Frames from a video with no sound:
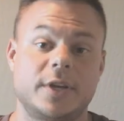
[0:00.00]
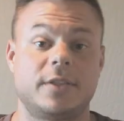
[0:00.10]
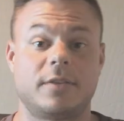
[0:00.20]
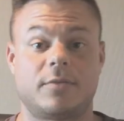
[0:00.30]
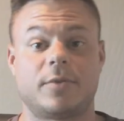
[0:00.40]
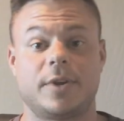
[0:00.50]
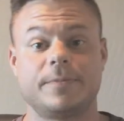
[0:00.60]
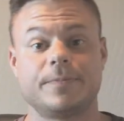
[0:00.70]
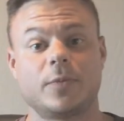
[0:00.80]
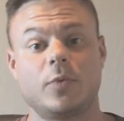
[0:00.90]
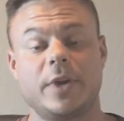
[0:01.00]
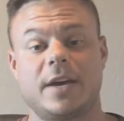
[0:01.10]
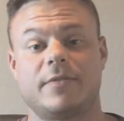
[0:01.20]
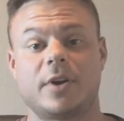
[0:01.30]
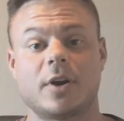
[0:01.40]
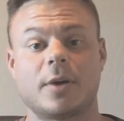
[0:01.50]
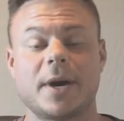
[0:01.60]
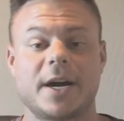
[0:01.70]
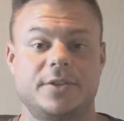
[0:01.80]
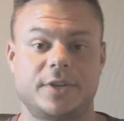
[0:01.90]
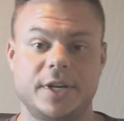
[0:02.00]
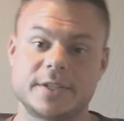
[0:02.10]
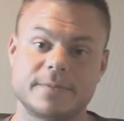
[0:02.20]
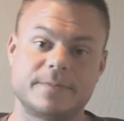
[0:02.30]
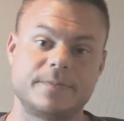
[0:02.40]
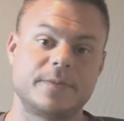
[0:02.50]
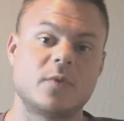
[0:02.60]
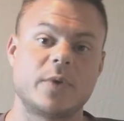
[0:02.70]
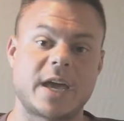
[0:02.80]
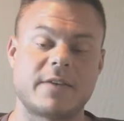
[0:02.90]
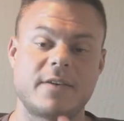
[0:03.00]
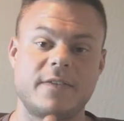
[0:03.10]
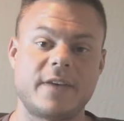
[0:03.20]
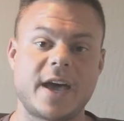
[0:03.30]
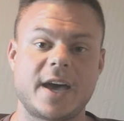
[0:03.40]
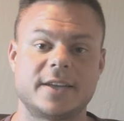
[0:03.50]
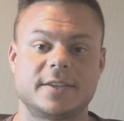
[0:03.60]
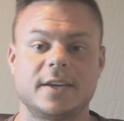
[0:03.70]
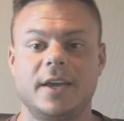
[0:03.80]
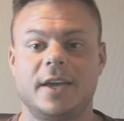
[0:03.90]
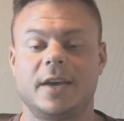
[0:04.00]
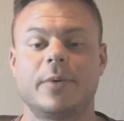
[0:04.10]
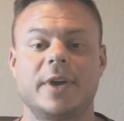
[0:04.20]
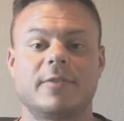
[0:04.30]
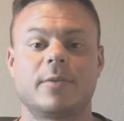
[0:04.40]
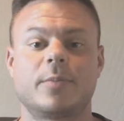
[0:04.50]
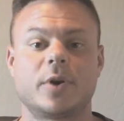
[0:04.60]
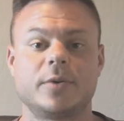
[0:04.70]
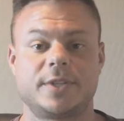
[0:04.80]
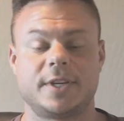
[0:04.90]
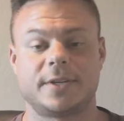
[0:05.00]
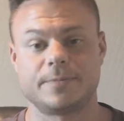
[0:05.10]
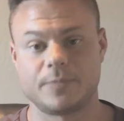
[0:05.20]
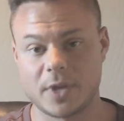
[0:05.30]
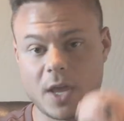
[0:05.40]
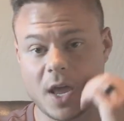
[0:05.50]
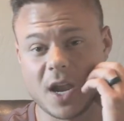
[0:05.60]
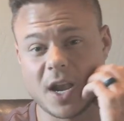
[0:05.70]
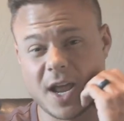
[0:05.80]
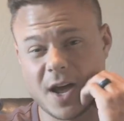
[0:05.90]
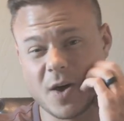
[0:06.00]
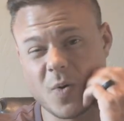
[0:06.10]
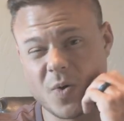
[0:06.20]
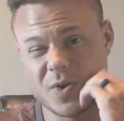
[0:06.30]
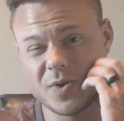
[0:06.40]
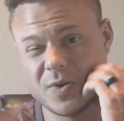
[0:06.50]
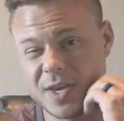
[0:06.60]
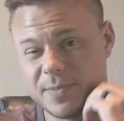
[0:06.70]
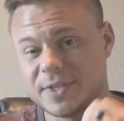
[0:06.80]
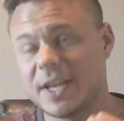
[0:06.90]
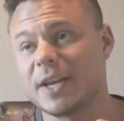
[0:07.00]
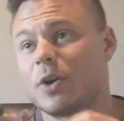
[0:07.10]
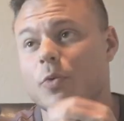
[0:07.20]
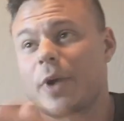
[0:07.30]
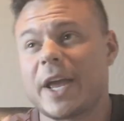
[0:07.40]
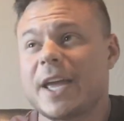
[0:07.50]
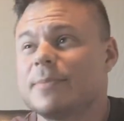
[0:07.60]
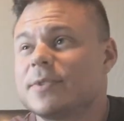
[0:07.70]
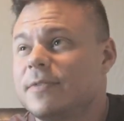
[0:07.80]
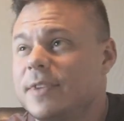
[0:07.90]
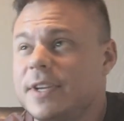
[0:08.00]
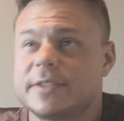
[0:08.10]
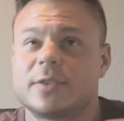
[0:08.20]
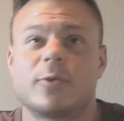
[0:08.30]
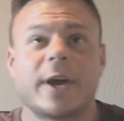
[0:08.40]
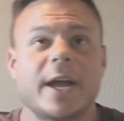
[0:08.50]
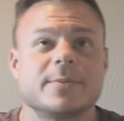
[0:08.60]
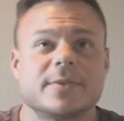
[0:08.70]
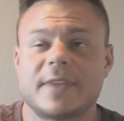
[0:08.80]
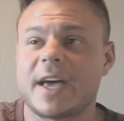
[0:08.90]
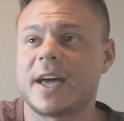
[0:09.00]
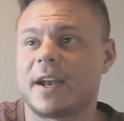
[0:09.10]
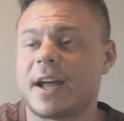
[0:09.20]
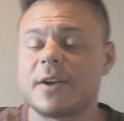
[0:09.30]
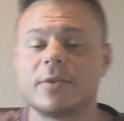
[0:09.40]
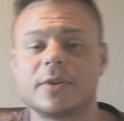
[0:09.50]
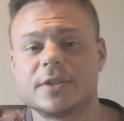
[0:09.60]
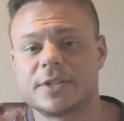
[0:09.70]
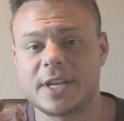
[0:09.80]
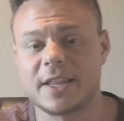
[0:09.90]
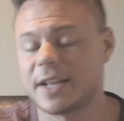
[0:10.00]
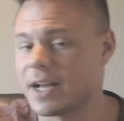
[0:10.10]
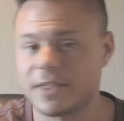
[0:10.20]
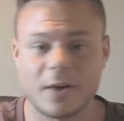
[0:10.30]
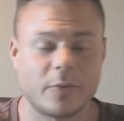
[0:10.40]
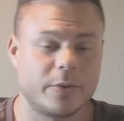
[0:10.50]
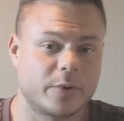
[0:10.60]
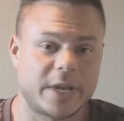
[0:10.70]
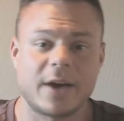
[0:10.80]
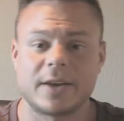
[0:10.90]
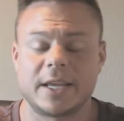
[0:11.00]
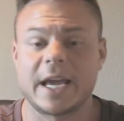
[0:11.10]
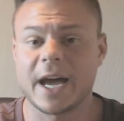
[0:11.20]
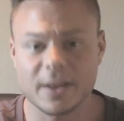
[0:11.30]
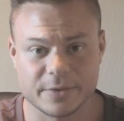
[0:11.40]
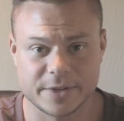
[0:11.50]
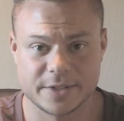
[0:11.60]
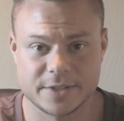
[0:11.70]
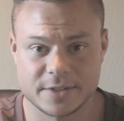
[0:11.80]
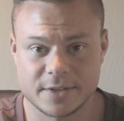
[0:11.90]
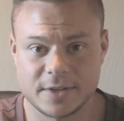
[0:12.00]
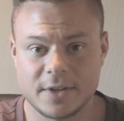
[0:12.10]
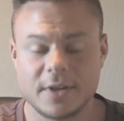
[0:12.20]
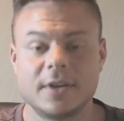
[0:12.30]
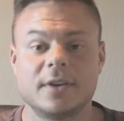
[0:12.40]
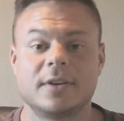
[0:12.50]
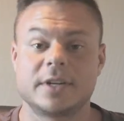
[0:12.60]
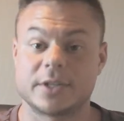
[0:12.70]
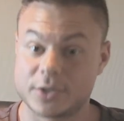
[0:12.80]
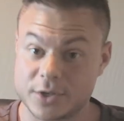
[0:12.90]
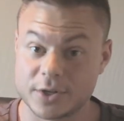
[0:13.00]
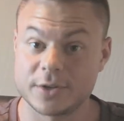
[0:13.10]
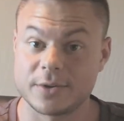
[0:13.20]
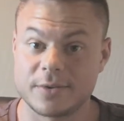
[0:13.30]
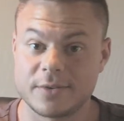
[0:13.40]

at the three, we have a carbohydrate, we have a fat, and we have a protein. Now, you keep saying grams of this and grams of that, and I don't understand that. I thought we were counting calories. That's true.